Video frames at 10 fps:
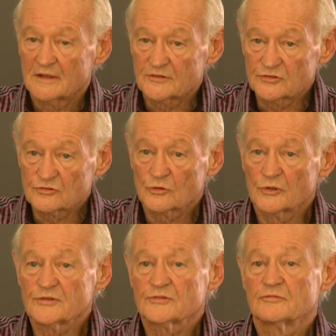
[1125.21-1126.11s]

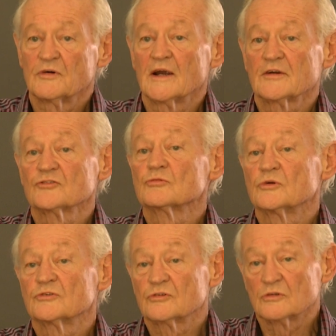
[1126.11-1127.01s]
destroys the virus
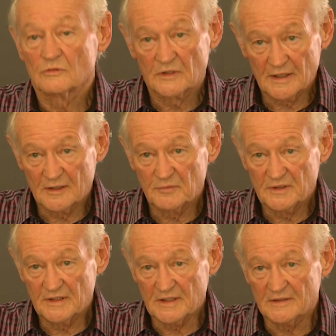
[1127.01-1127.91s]
which can be
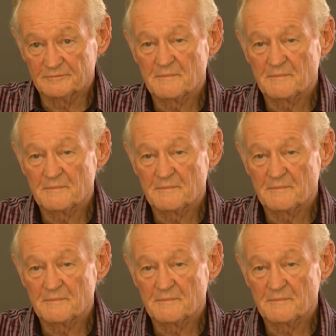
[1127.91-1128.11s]
there.